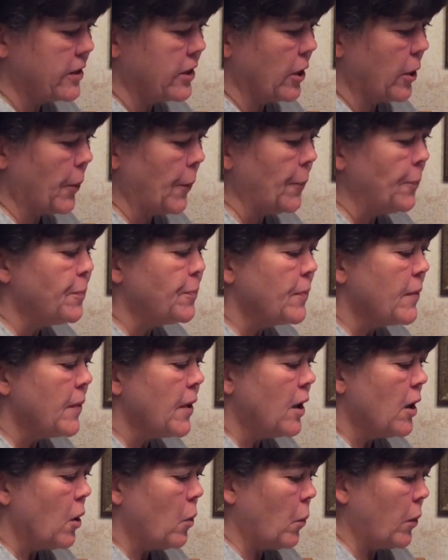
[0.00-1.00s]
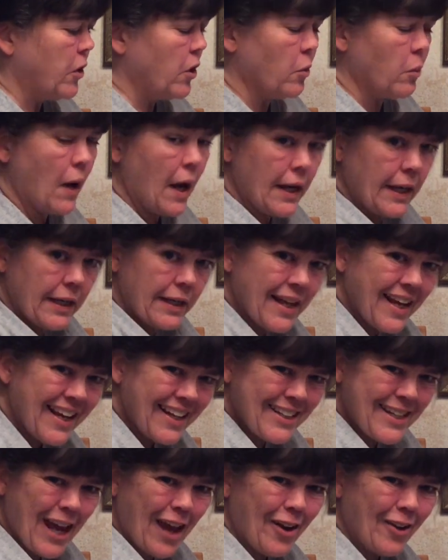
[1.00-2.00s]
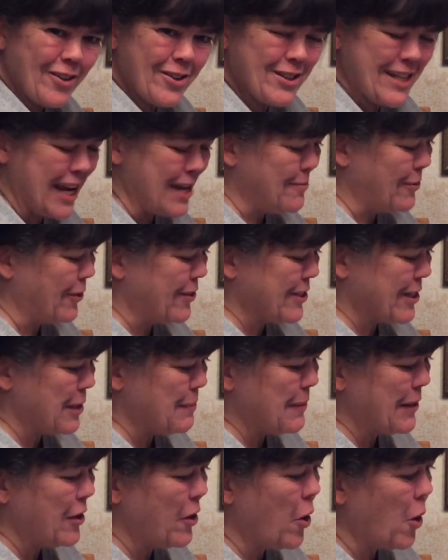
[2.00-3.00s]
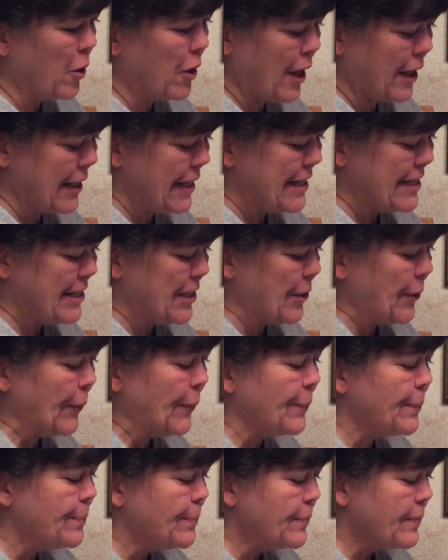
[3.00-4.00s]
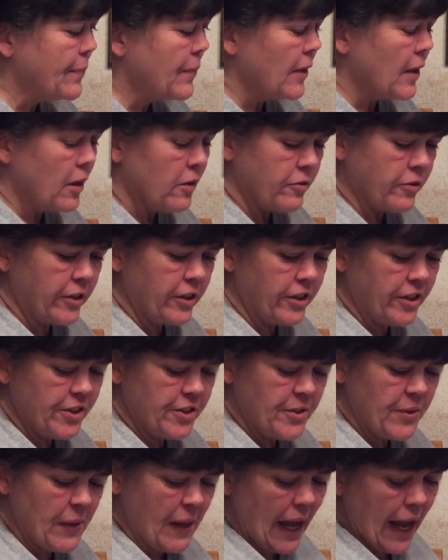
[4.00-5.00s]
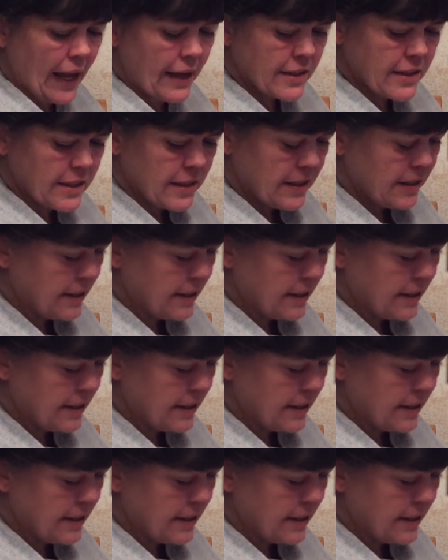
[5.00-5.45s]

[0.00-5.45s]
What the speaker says: So when you're writing down on the table, it's going to be a whole lot easier for you to do that.